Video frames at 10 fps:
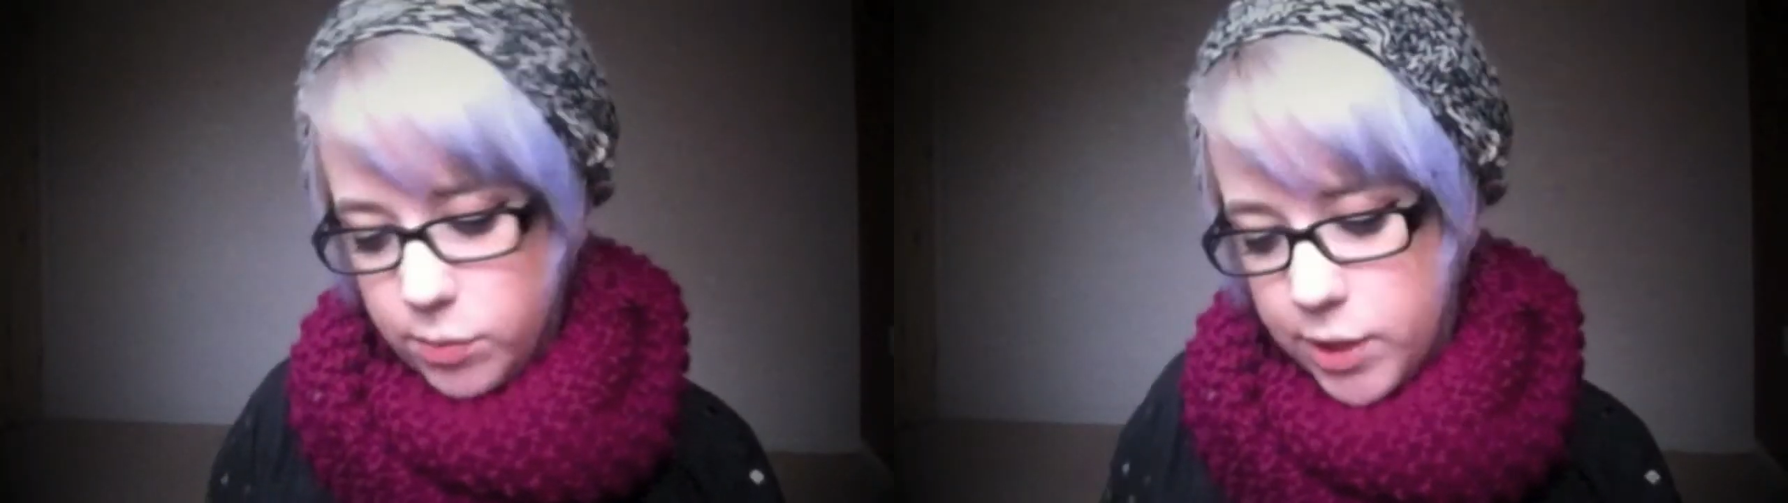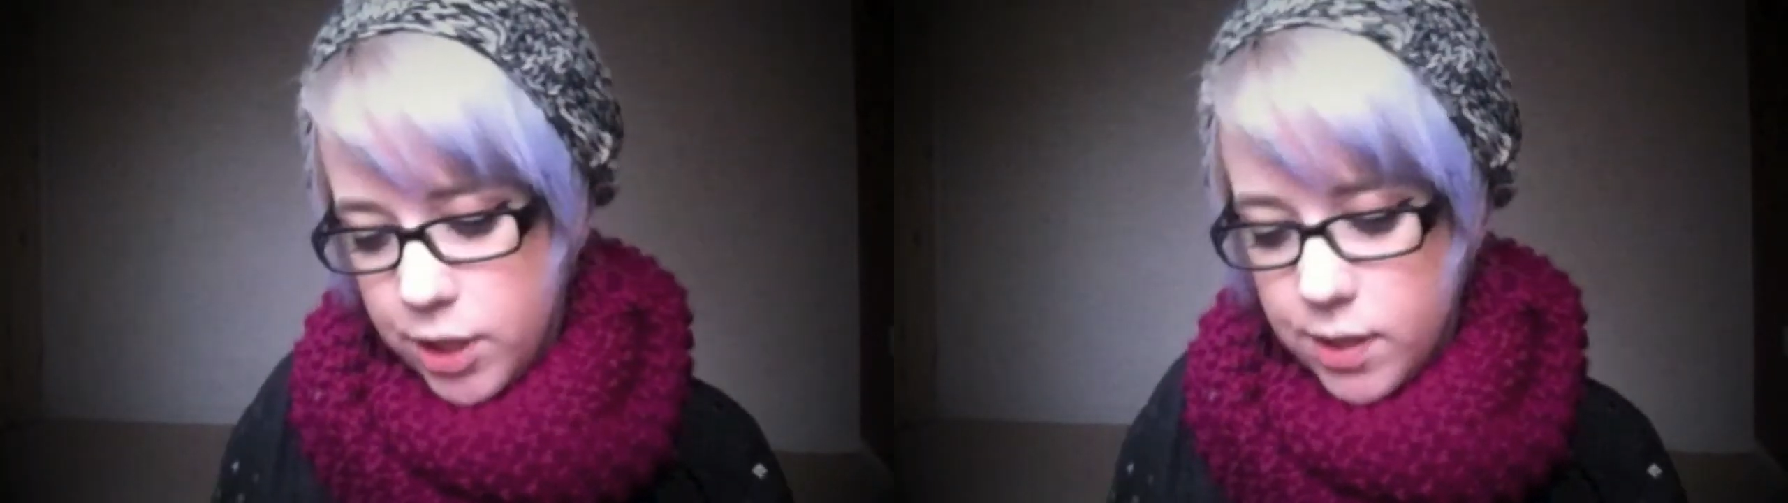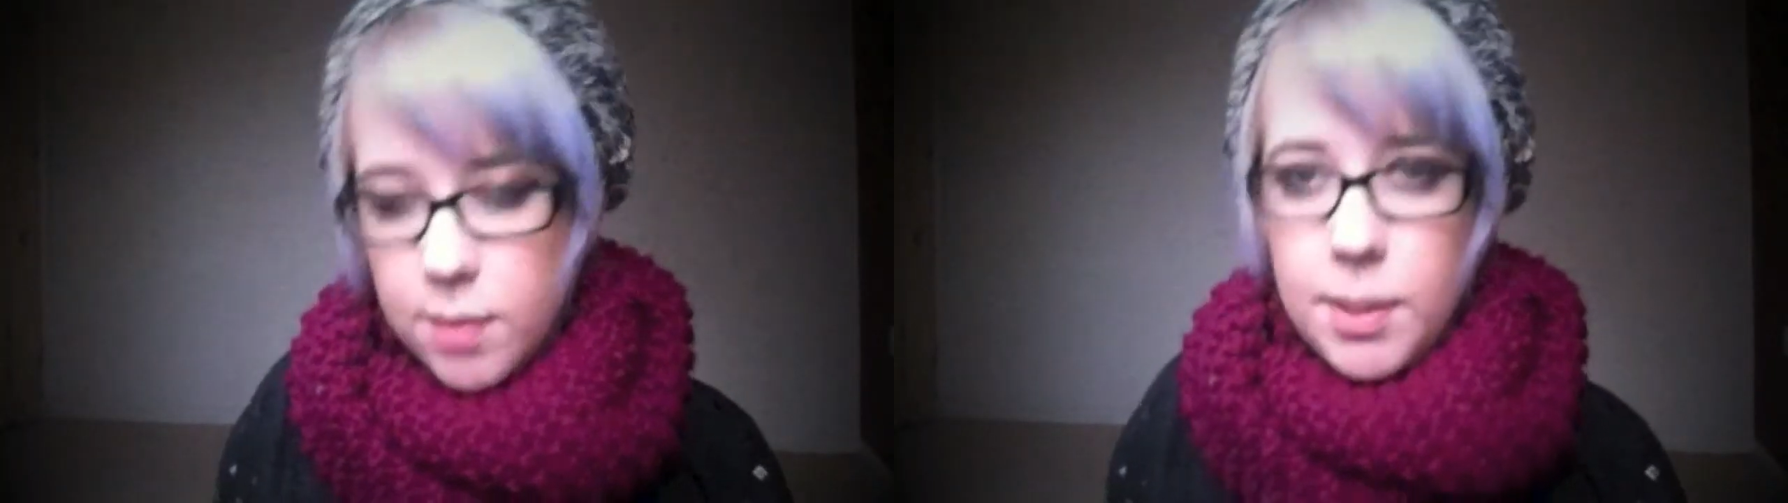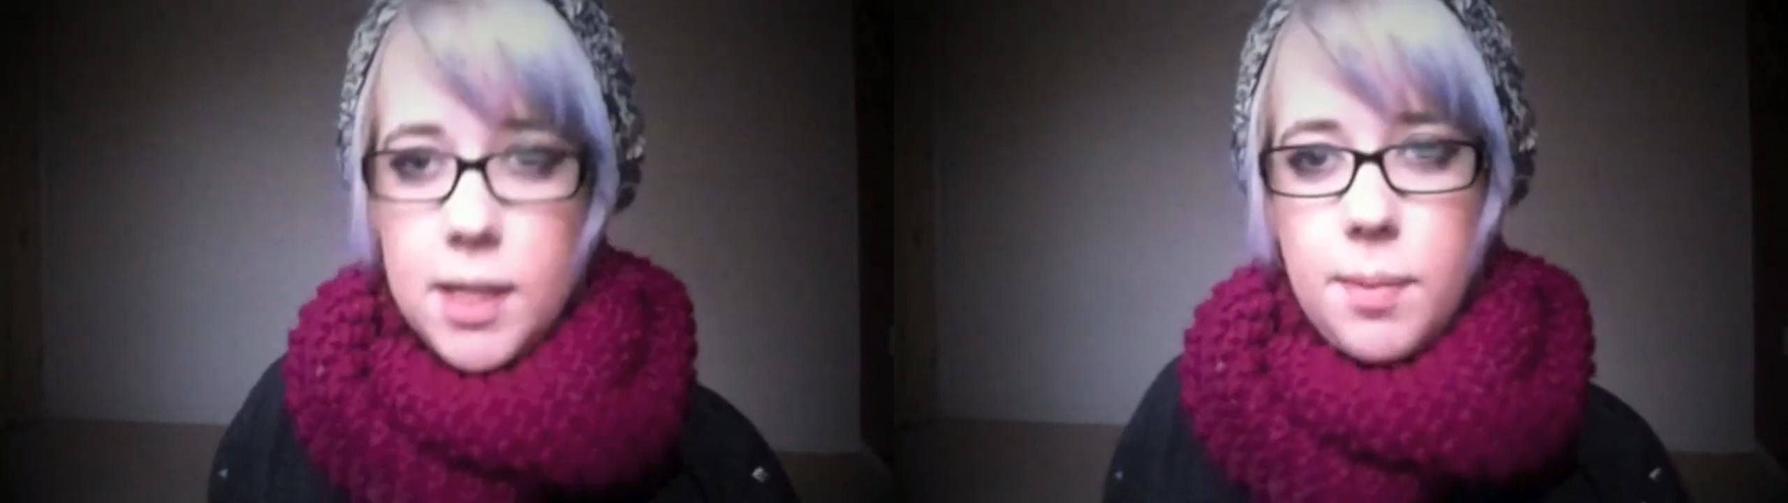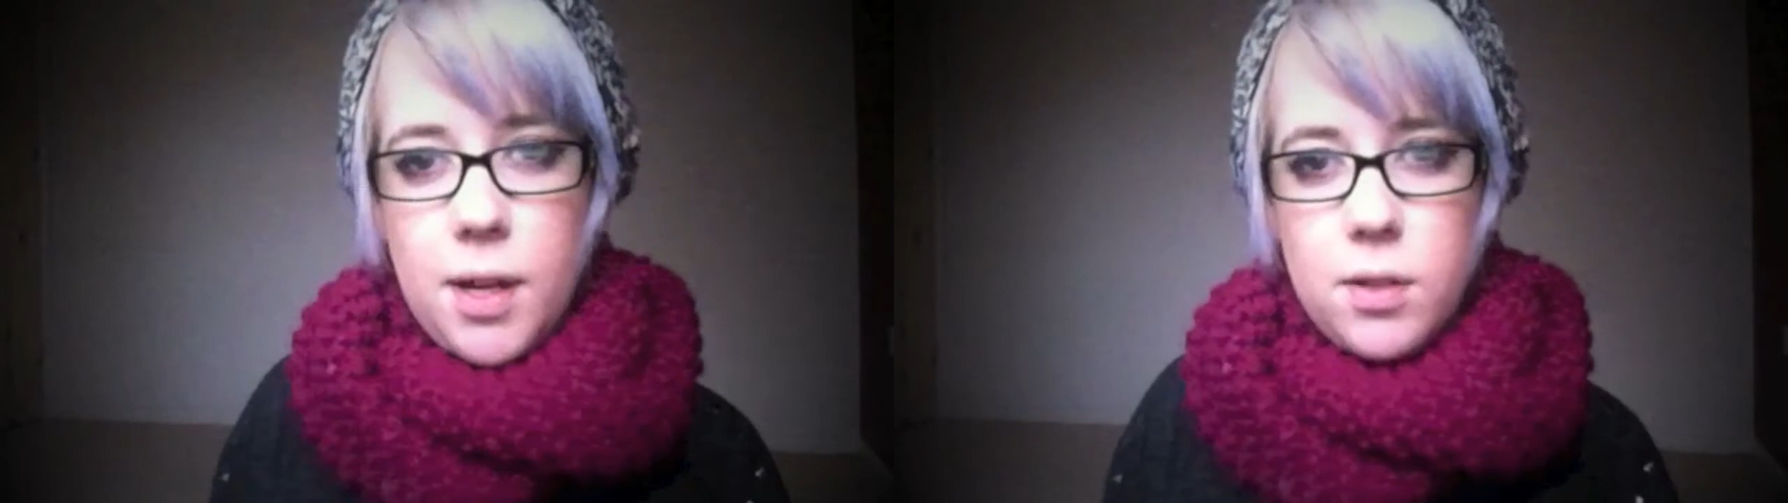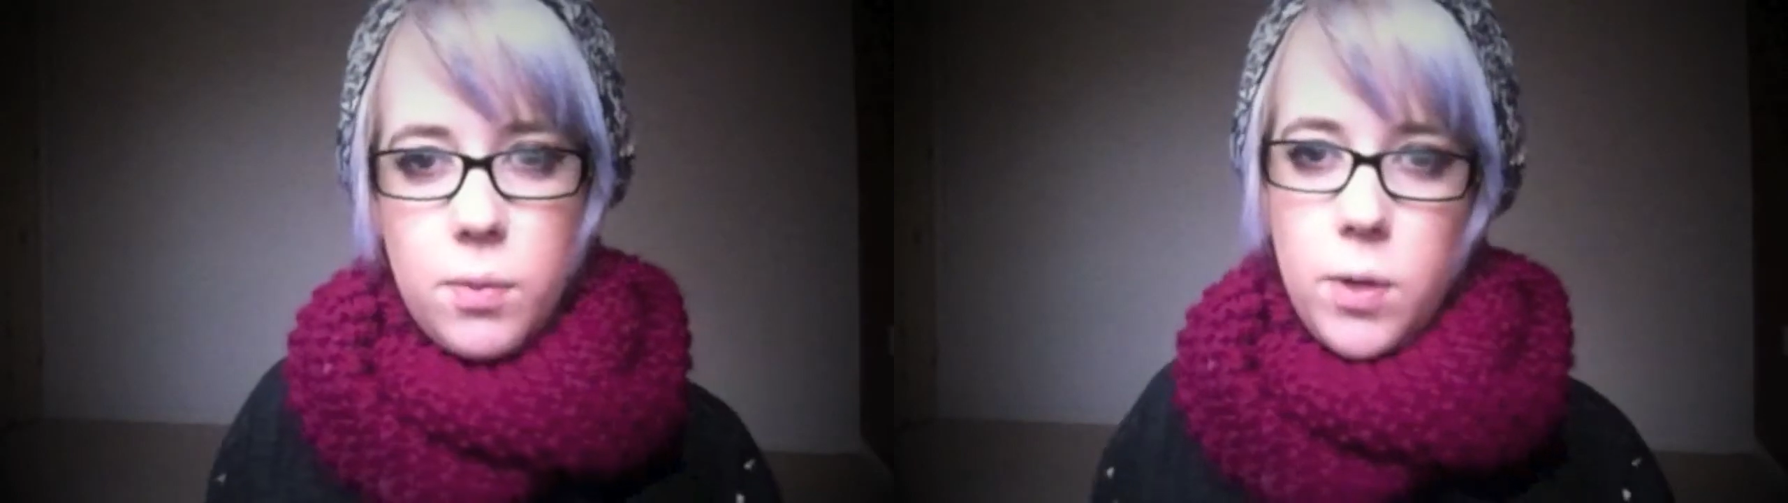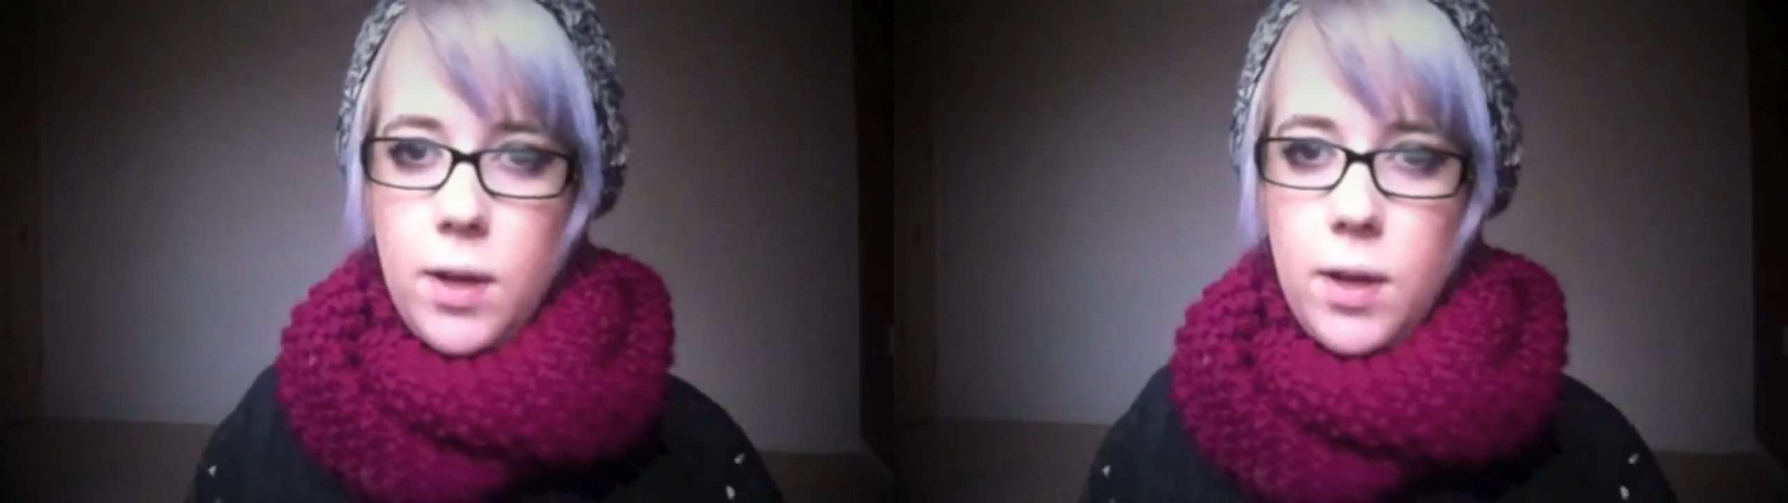which is to be expected when